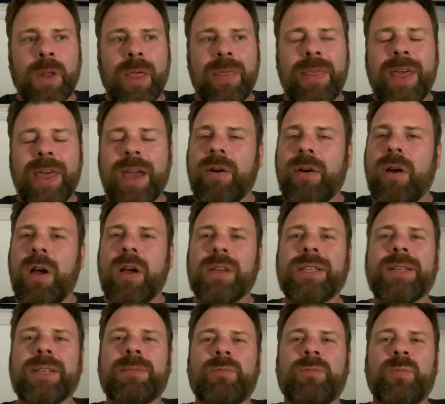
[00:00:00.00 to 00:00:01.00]
There are
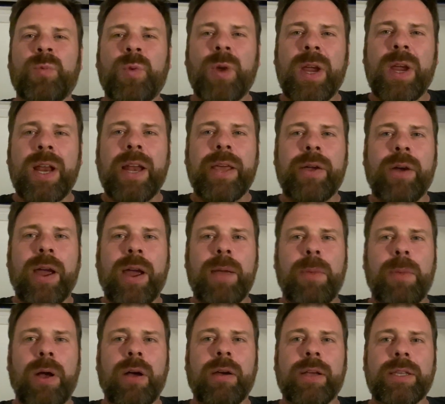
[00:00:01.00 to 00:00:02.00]
some really great
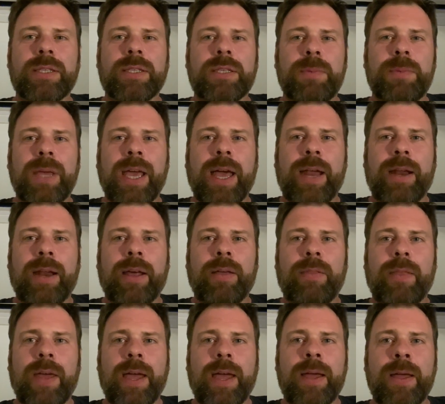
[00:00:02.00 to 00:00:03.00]
bargains to be had out
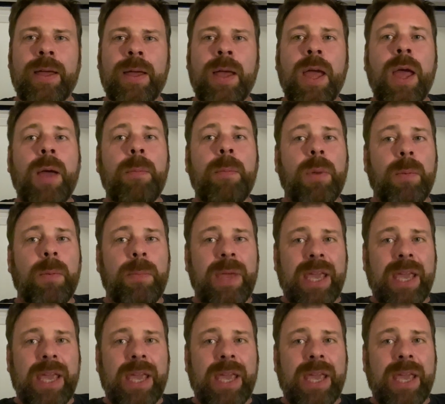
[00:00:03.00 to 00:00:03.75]
there. But be